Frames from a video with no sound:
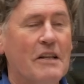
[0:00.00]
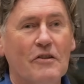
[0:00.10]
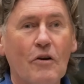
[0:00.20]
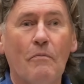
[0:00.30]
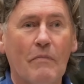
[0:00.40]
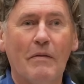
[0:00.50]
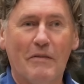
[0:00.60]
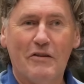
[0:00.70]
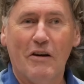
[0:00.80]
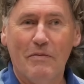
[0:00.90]
not
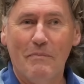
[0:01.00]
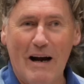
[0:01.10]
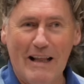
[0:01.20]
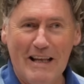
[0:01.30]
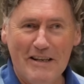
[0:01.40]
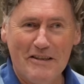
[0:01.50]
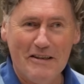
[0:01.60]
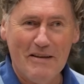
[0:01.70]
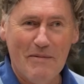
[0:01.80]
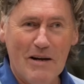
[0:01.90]
top of my list
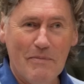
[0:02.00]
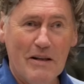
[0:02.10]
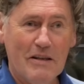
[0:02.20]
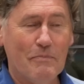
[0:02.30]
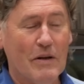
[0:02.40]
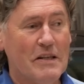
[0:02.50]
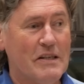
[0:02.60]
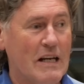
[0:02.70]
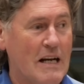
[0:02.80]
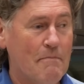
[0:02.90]
at the moment.
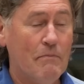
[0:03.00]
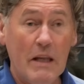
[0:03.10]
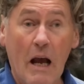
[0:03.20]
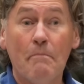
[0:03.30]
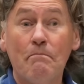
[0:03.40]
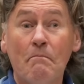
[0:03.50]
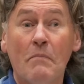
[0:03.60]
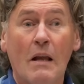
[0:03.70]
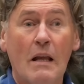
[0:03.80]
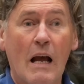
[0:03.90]
But yeah,
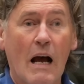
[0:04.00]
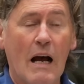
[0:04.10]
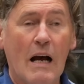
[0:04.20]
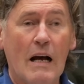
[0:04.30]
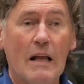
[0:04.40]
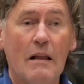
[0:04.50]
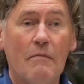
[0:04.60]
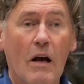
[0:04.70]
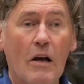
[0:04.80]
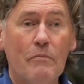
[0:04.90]
I
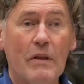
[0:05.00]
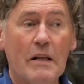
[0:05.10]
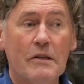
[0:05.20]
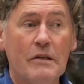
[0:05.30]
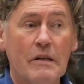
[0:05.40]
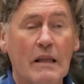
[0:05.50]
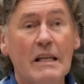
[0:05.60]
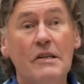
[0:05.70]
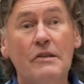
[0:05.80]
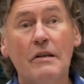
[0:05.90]
hope that at
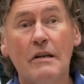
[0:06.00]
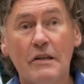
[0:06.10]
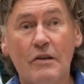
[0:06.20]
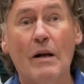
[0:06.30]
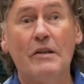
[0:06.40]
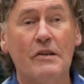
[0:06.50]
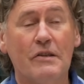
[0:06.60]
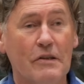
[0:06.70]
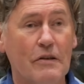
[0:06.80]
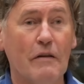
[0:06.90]
least scratches
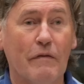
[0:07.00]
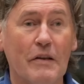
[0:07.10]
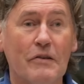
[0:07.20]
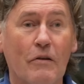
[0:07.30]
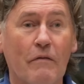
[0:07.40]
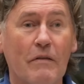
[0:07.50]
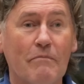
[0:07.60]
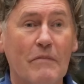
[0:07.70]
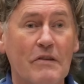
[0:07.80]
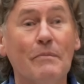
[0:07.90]
the surface of
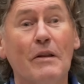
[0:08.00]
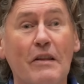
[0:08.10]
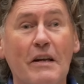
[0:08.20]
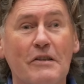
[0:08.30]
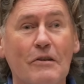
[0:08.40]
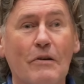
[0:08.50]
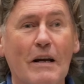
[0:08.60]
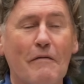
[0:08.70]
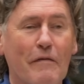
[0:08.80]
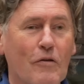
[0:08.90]
some of the things to look
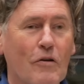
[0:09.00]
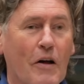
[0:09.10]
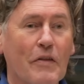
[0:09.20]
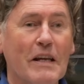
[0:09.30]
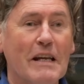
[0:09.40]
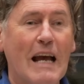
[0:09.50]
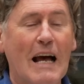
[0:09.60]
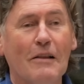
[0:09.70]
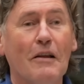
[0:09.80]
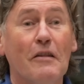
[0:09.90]
out for on the
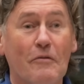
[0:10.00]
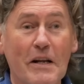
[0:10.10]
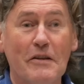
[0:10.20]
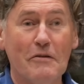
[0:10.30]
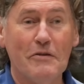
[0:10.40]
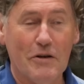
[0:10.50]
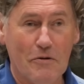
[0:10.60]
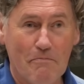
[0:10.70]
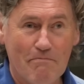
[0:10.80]
L322.